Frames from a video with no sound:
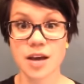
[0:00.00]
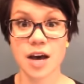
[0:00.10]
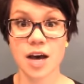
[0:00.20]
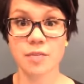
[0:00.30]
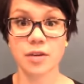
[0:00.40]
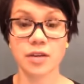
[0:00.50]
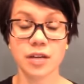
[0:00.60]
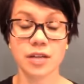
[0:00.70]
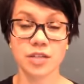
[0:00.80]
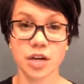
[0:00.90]
and
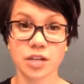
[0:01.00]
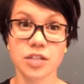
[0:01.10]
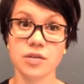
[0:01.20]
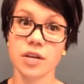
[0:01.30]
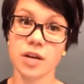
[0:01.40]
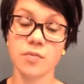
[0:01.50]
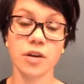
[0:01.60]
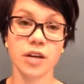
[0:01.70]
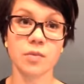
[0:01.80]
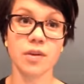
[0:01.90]
in conjunction
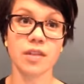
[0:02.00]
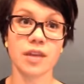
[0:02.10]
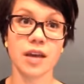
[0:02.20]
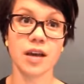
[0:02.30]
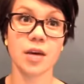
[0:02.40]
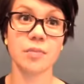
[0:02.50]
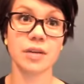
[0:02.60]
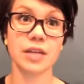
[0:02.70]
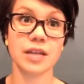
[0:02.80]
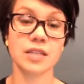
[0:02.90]
working with a
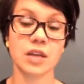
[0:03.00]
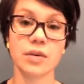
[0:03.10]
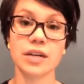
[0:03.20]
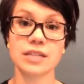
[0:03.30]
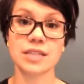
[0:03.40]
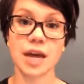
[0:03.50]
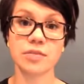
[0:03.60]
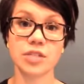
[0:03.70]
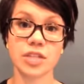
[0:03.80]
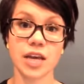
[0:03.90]
company that's already
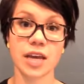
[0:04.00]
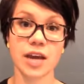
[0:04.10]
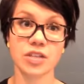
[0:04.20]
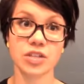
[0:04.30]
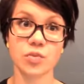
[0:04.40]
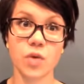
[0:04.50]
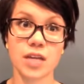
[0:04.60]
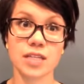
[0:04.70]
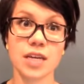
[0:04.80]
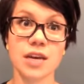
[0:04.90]
established. They actually
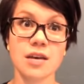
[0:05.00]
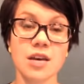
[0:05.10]
went